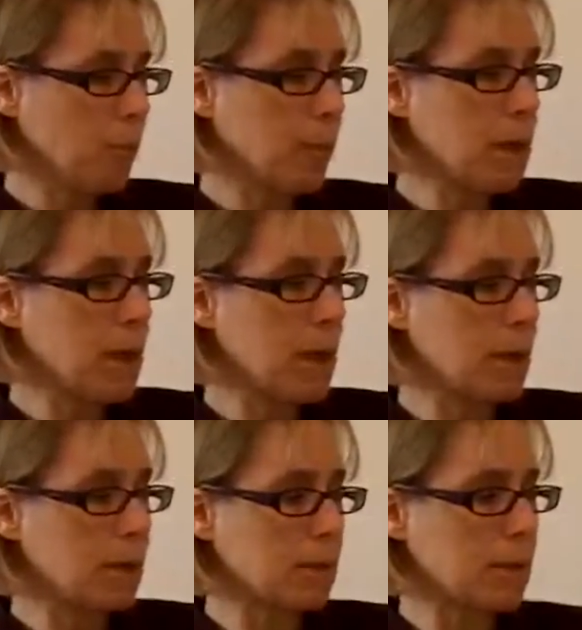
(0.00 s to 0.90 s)

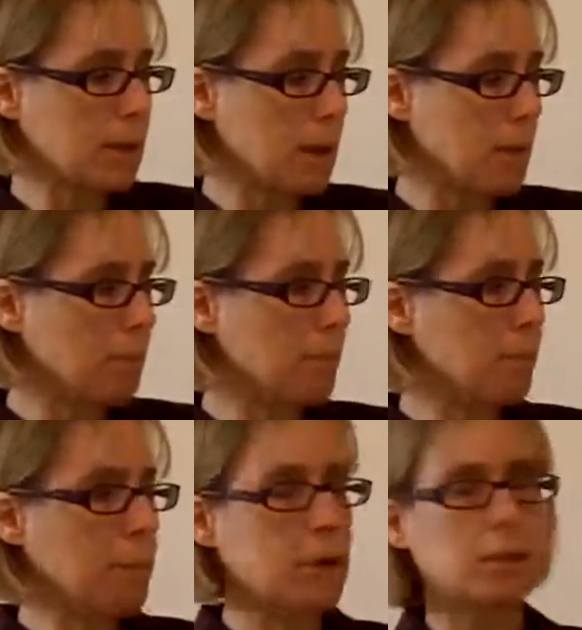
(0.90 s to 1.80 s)
pre-cut
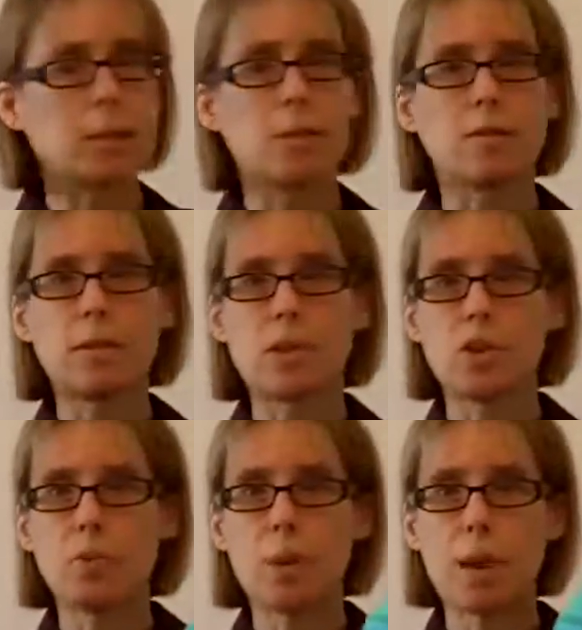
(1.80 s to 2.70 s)
pieces of
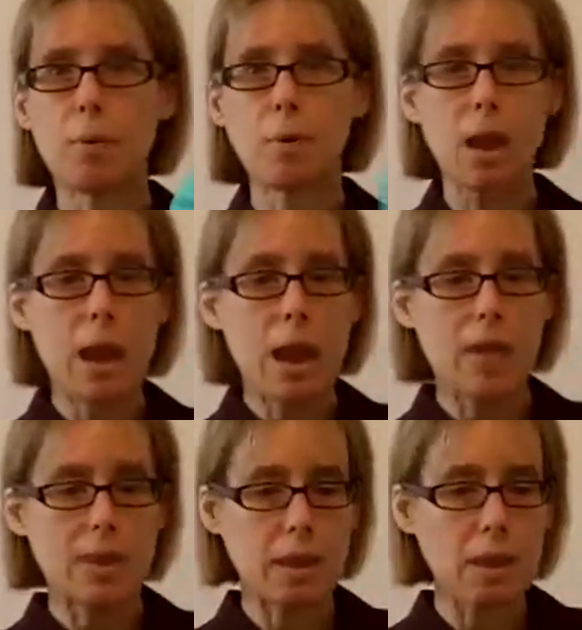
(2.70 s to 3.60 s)
tissue paper,
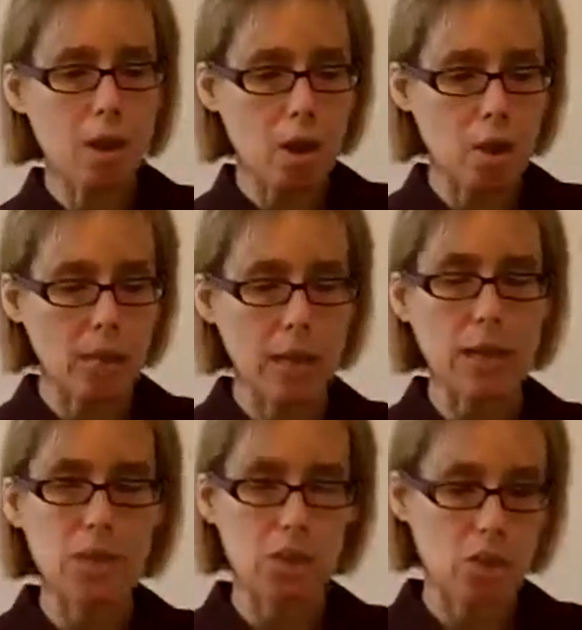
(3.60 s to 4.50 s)
and they can go and they
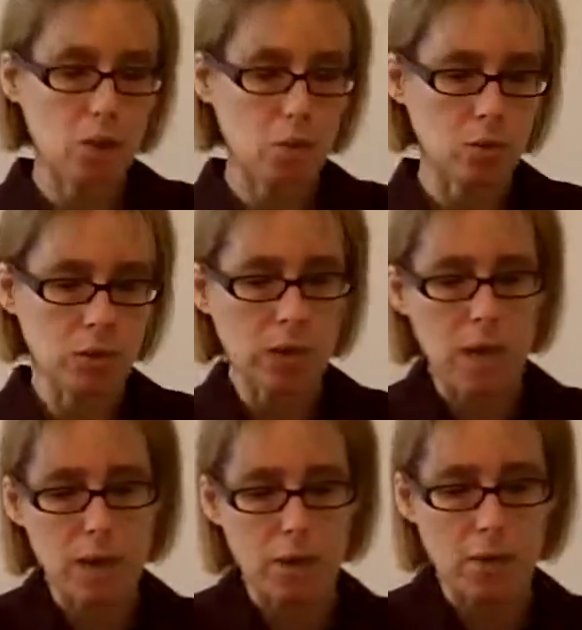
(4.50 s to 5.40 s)
can choose the
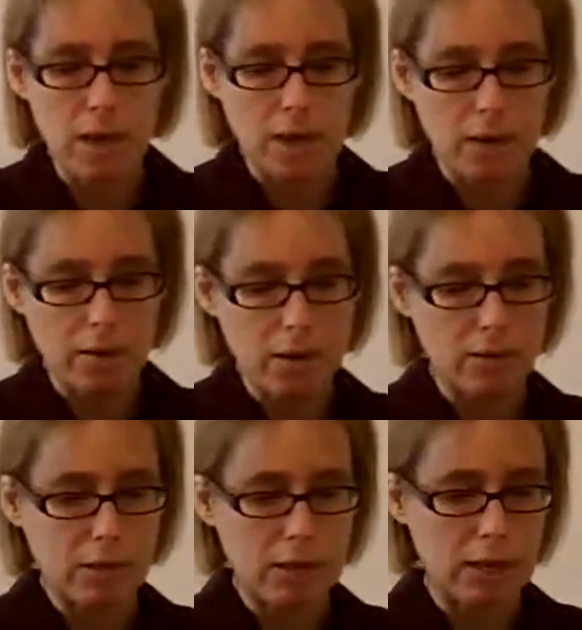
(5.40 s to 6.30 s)
color that they're
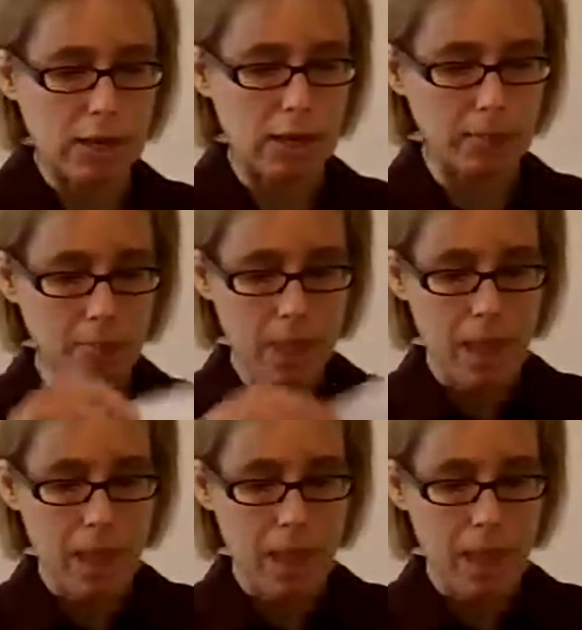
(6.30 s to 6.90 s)
interested in,